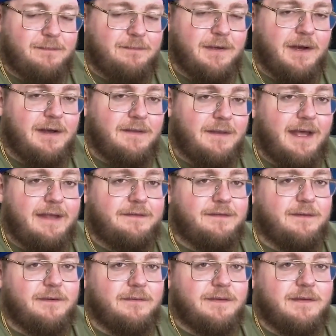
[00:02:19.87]
Beyond that,
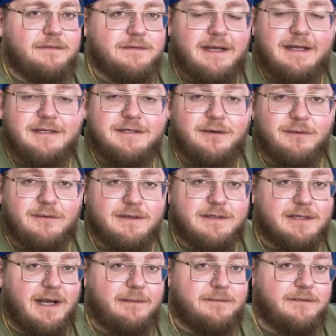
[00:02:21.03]
though, there's Agent Orange
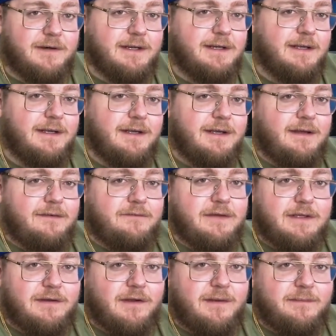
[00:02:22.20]
gaps, right?
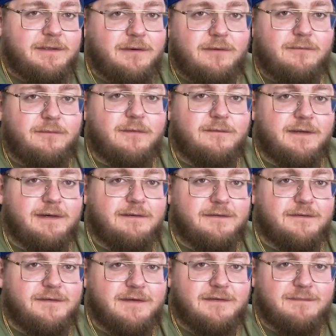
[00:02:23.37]
Vietnam and Gulf War
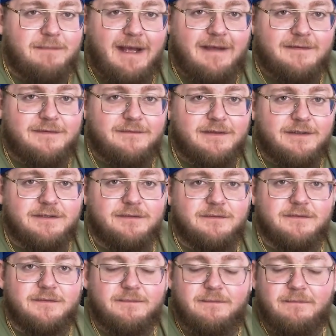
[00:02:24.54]
veterans faced massive
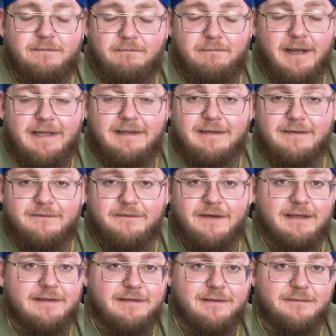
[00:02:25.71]
issues, mainly the
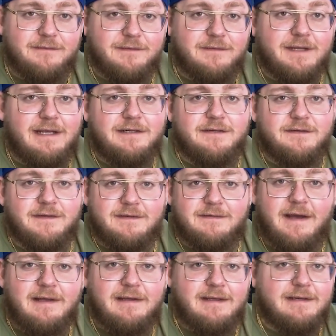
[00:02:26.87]
fact that there was locations like
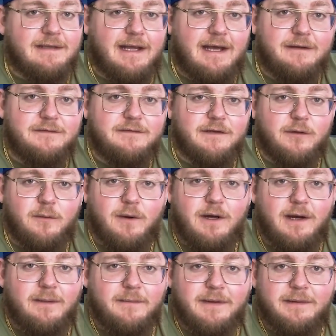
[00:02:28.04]
Thailand, Laos, and
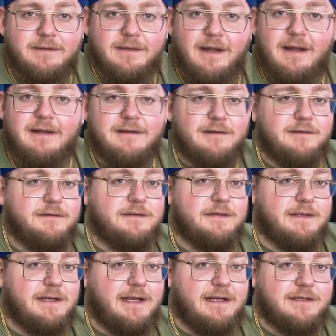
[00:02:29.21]
Guam that were not
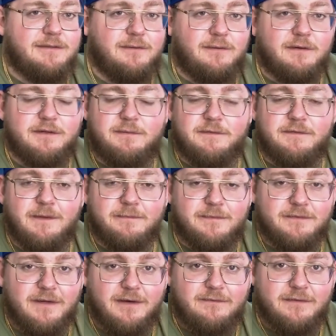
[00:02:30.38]
included in Agent Orange
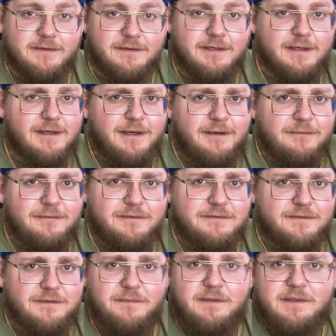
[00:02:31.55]
presumptive coverage, which
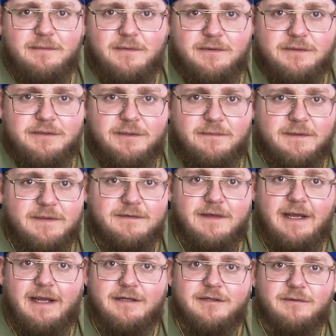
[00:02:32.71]
was complete bullshit because
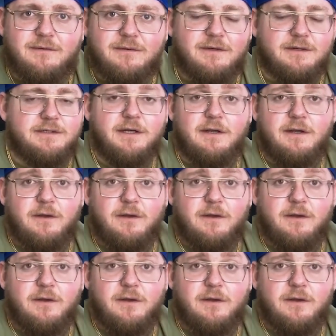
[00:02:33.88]
Agent Orange